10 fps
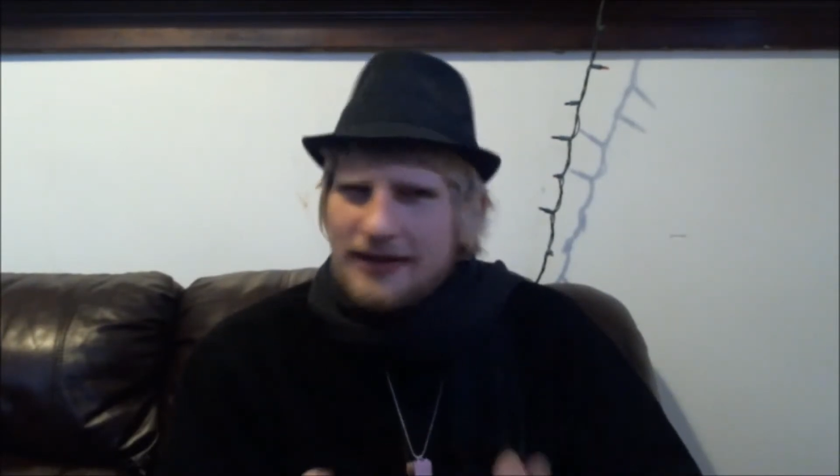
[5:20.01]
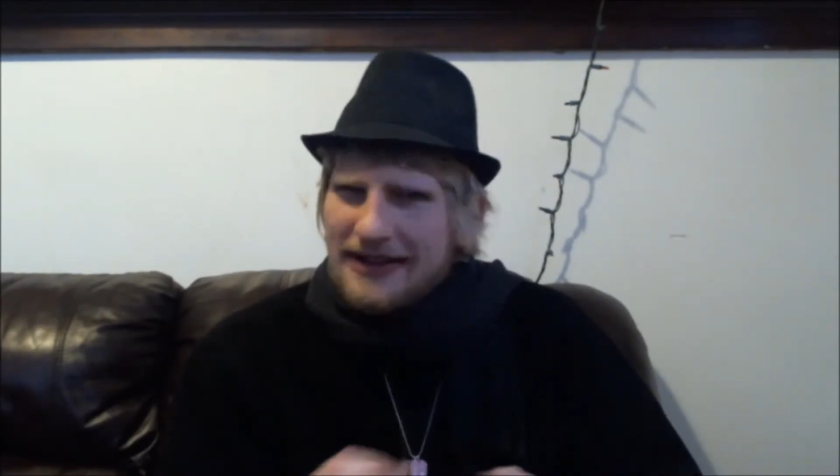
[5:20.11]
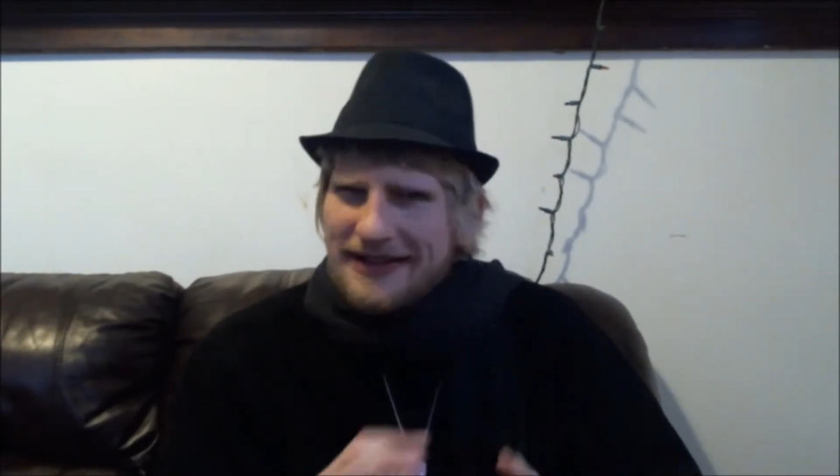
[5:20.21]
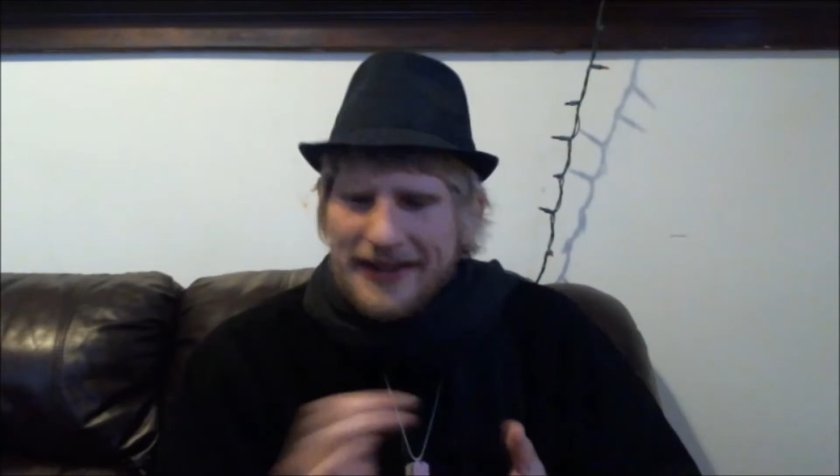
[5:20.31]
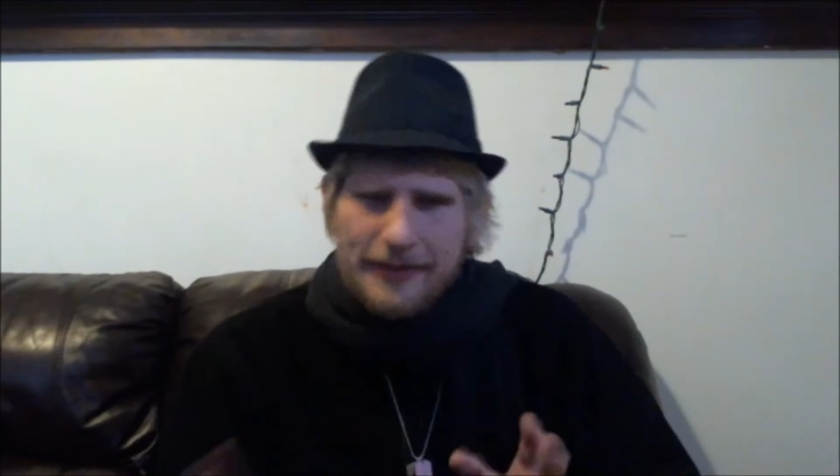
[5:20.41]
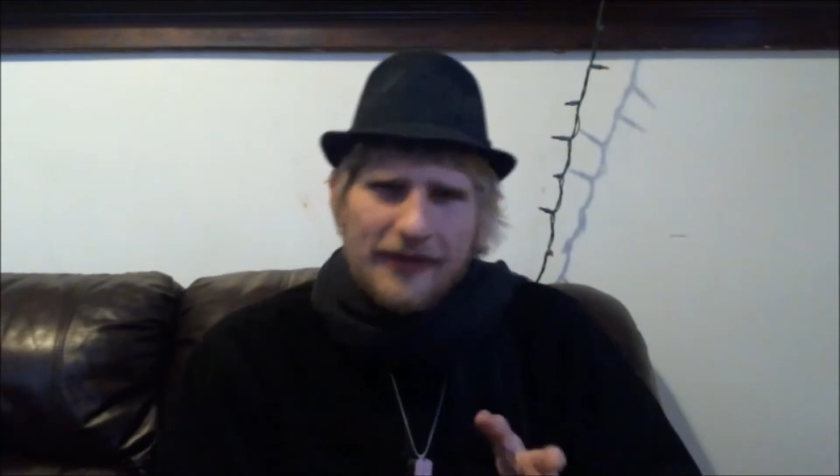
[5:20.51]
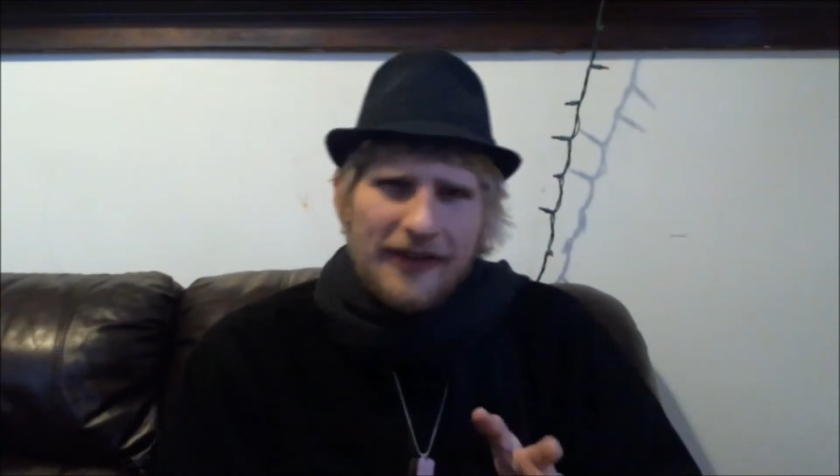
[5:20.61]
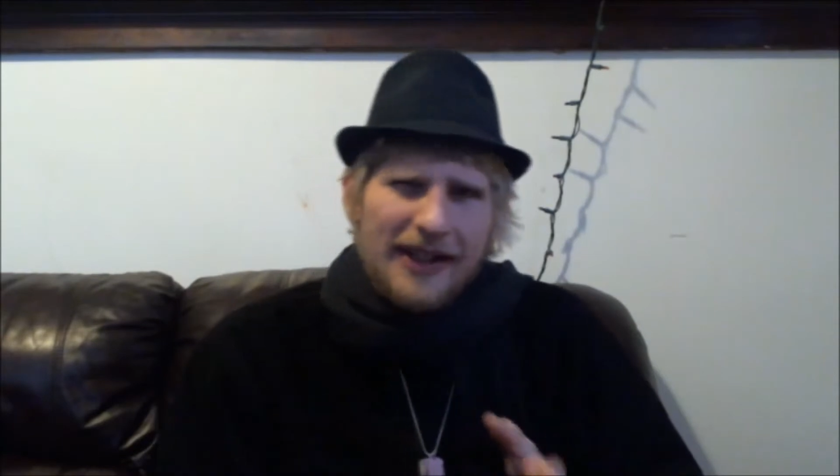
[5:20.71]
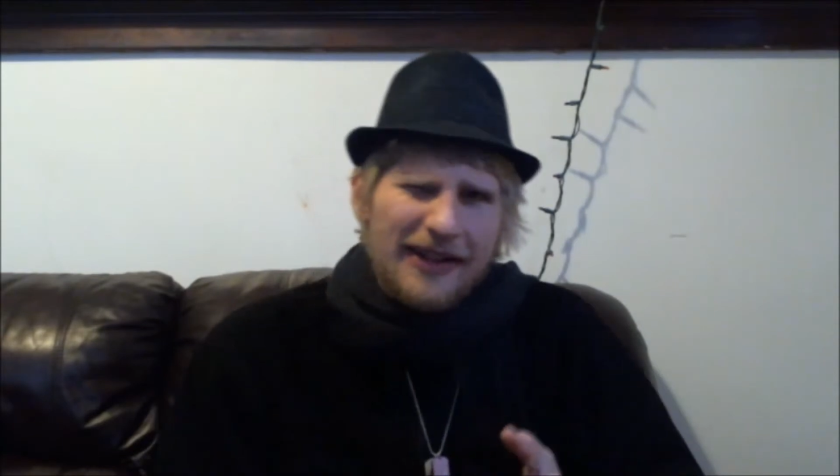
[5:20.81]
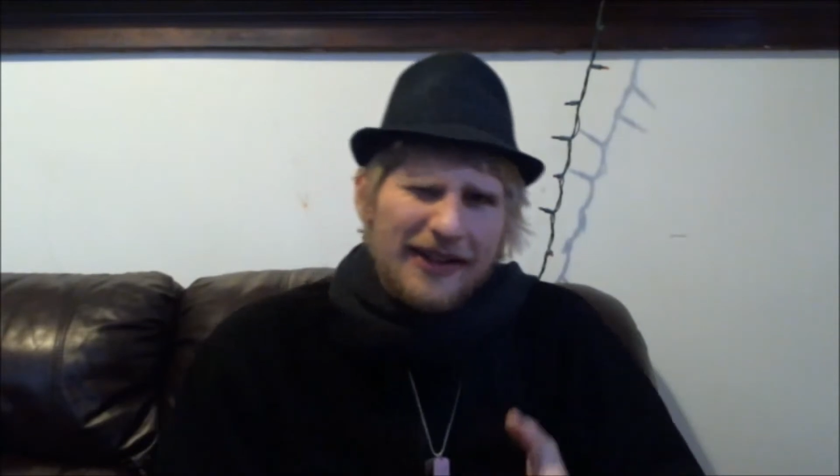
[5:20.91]
that's the name of her
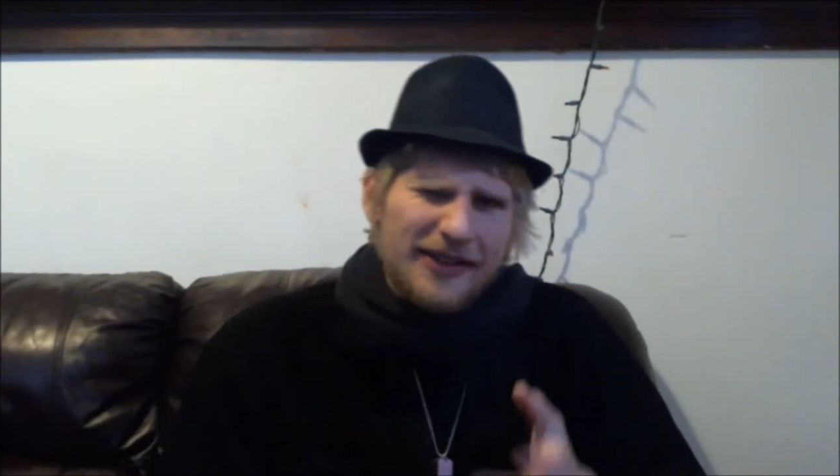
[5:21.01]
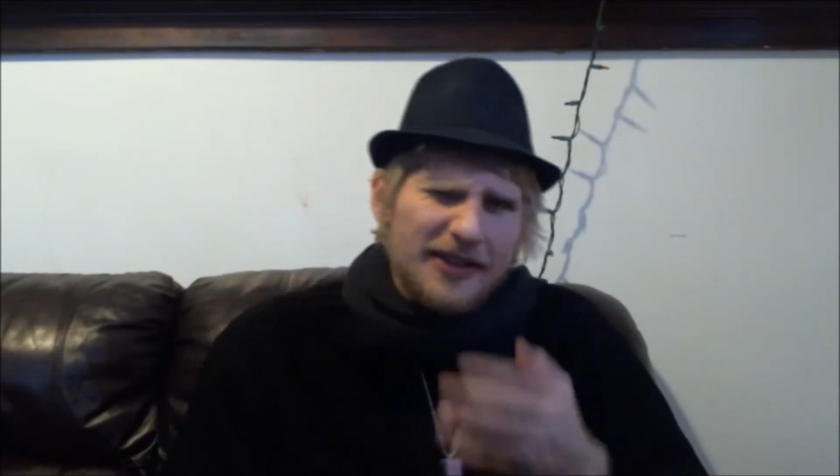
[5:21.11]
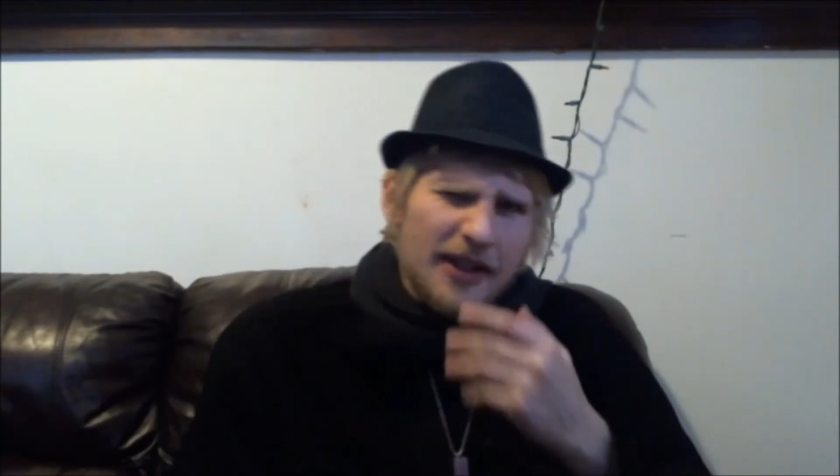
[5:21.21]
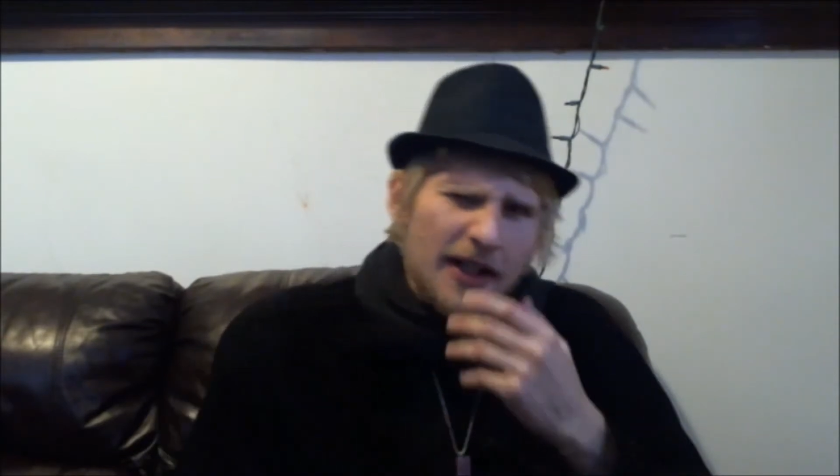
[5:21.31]
character,